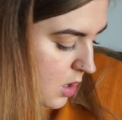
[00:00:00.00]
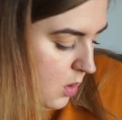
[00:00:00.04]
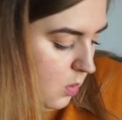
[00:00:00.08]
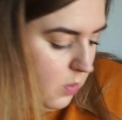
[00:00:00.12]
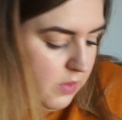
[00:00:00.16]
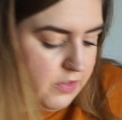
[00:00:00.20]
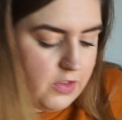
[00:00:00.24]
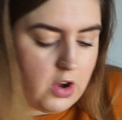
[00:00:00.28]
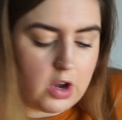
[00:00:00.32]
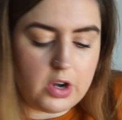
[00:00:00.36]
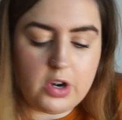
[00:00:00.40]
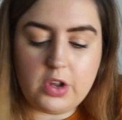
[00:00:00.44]

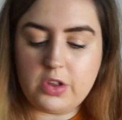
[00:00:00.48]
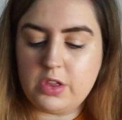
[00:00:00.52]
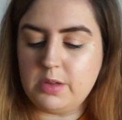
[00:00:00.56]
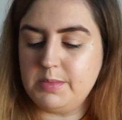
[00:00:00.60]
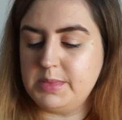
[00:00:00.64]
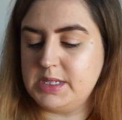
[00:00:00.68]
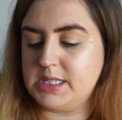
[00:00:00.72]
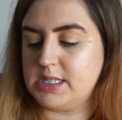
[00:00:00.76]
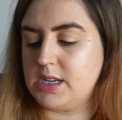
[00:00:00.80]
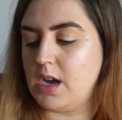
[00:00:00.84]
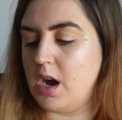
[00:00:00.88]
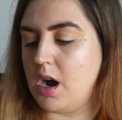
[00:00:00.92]
We've got another
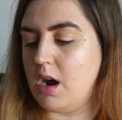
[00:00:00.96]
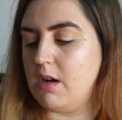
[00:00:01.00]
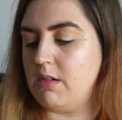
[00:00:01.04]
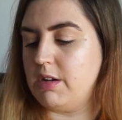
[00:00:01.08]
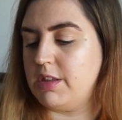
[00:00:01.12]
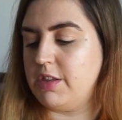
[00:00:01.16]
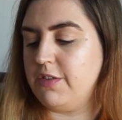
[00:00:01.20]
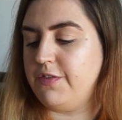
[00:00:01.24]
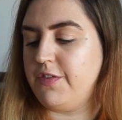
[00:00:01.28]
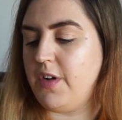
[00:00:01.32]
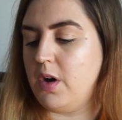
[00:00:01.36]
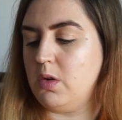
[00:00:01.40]
mascara,
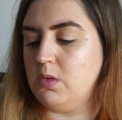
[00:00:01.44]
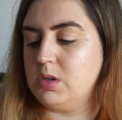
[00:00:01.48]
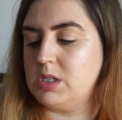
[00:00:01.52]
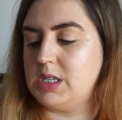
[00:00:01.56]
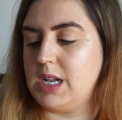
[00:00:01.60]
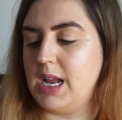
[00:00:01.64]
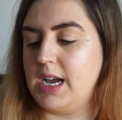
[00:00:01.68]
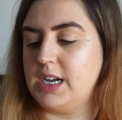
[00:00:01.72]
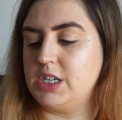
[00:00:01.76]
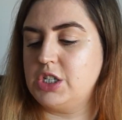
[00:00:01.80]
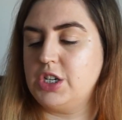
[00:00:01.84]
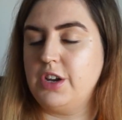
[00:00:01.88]
the False
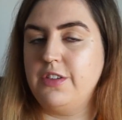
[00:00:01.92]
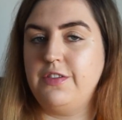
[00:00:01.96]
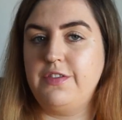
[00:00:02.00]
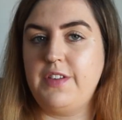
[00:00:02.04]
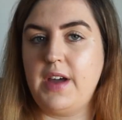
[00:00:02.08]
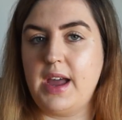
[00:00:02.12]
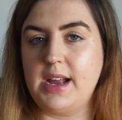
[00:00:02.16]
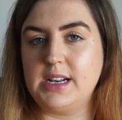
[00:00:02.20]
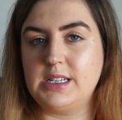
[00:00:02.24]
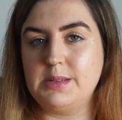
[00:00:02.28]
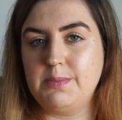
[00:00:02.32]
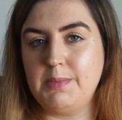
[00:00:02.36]
Lash
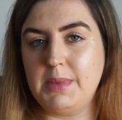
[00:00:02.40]
Effect